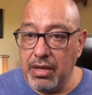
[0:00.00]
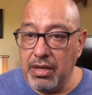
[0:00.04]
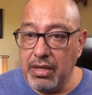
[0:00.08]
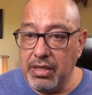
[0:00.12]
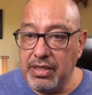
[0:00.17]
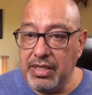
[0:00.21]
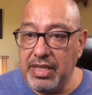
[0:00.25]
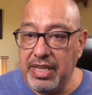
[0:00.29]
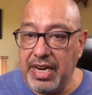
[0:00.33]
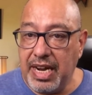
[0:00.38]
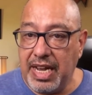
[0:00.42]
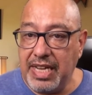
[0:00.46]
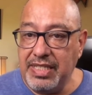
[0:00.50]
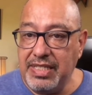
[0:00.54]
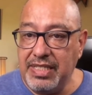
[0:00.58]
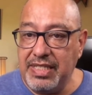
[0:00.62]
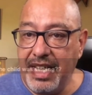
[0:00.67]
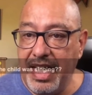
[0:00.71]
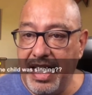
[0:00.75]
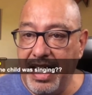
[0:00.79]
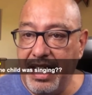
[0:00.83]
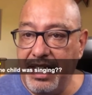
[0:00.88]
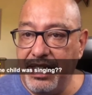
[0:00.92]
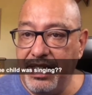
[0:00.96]
Did I
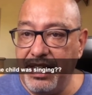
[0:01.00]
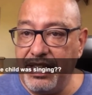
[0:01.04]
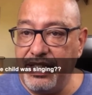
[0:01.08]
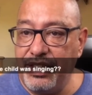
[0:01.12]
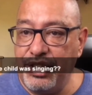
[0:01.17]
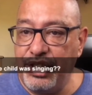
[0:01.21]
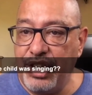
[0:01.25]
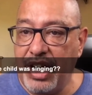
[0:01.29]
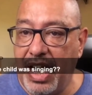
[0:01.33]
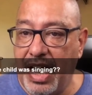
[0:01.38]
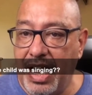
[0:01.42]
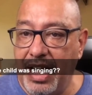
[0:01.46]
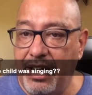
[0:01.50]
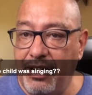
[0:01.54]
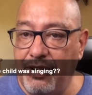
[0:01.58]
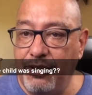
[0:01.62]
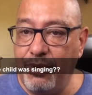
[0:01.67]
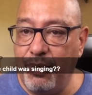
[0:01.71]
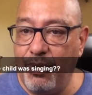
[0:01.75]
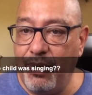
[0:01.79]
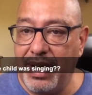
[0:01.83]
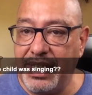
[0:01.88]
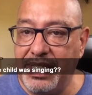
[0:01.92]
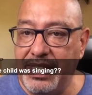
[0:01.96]
say the child
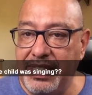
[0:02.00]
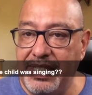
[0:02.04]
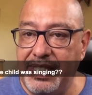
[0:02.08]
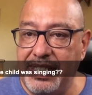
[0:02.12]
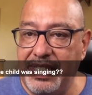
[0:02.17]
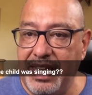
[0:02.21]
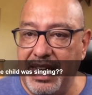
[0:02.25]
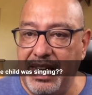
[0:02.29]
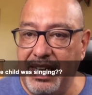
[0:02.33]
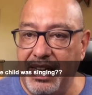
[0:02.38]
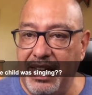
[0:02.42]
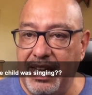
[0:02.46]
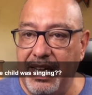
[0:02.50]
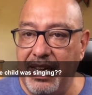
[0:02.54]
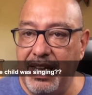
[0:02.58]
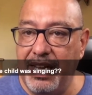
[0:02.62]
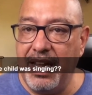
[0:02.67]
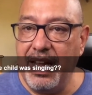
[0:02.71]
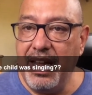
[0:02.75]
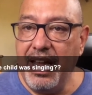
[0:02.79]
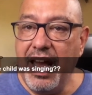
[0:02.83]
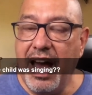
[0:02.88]
was singing?